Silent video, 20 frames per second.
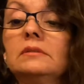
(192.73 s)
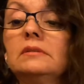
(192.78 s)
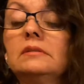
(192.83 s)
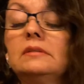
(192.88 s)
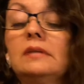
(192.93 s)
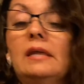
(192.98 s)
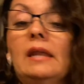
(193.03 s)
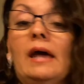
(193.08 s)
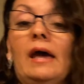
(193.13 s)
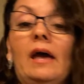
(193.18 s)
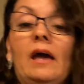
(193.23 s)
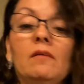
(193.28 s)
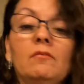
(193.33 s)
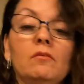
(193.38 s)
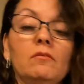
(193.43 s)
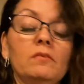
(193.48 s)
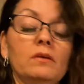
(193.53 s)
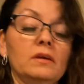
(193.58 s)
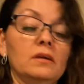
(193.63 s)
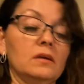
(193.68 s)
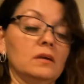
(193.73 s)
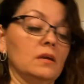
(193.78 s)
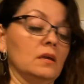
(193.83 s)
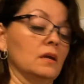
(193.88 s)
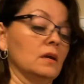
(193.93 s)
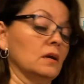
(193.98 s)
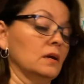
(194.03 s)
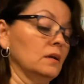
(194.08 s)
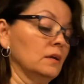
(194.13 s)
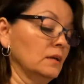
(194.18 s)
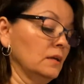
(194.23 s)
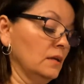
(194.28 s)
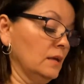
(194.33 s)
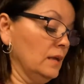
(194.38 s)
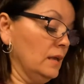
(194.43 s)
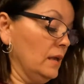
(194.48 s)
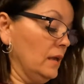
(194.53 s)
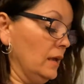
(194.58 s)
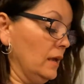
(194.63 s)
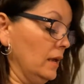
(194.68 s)
that I have over here,
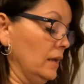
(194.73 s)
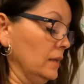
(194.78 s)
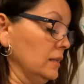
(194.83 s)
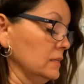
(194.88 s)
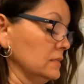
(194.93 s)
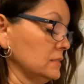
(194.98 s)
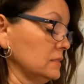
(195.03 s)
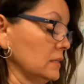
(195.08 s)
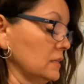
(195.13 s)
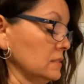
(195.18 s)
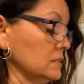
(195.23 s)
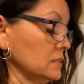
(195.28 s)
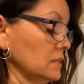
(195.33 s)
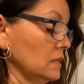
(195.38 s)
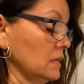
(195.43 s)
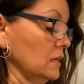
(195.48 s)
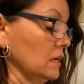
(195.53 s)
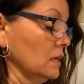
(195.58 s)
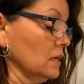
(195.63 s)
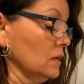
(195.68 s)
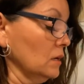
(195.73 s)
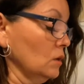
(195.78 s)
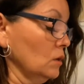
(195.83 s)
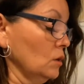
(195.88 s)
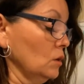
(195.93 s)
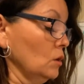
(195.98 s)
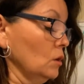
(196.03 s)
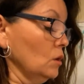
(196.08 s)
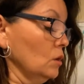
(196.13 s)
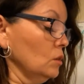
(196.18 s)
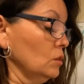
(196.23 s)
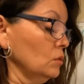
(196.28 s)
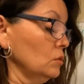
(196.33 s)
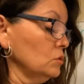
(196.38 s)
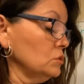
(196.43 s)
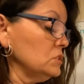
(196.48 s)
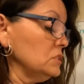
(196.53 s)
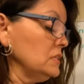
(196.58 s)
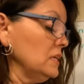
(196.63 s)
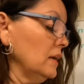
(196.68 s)
it says here,
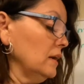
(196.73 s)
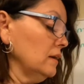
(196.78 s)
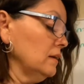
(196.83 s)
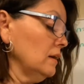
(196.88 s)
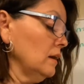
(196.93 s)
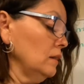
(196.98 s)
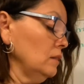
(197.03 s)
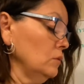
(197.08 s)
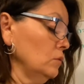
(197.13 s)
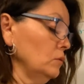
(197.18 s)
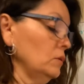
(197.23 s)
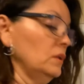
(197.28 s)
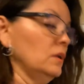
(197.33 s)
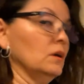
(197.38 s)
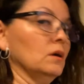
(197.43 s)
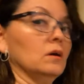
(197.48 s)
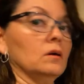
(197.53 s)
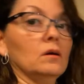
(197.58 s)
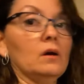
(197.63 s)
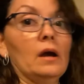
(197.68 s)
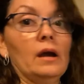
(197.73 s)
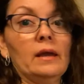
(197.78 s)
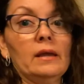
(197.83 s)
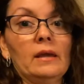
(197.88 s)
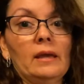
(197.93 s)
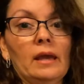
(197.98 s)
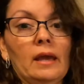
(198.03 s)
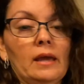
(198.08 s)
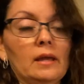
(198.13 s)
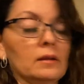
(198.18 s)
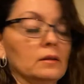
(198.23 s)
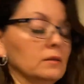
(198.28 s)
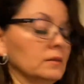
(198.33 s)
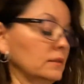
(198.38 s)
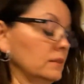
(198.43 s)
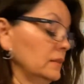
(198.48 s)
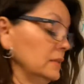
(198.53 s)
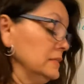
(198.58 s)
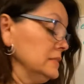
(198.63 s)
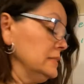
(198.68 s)
Lucia Alunio, again,
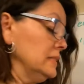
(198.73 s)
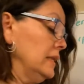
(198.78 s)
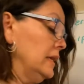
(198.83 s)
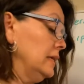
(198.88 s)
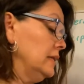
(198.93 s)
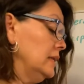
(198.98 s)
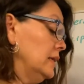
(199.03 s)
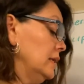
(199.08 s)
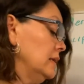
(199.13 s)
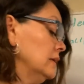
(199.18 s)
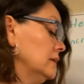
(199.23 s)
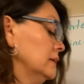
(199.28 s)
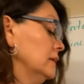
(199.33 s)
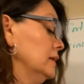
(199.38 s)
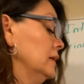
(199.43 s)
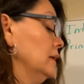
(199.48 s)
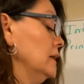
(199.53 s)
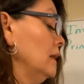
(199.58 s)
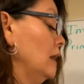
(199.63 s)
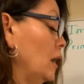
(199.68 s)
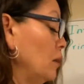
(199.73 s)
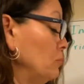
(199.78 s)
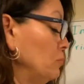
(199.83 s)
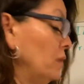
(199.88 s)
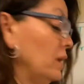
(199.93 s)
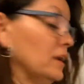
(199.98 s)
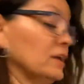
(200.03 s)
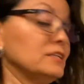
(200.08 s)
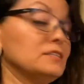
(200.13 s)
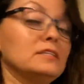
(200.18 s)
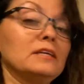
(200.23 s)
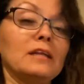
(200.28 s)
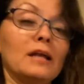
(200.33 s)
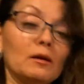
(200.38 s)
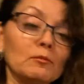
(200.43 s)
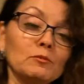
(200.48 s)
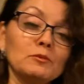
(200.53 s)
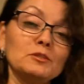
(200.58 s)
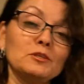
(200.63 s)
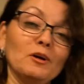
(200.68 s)
this lady appears in
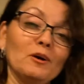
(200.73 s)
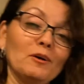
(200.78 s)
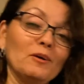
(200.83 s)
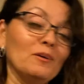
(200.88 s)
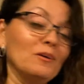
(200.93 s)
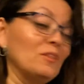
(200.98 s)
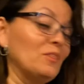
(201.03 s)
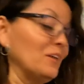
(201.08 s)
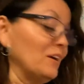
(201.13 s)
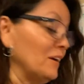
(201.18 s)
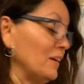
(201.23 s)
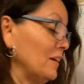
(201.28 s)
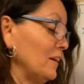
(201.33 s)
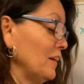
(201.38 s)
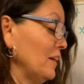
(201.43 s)
almost all the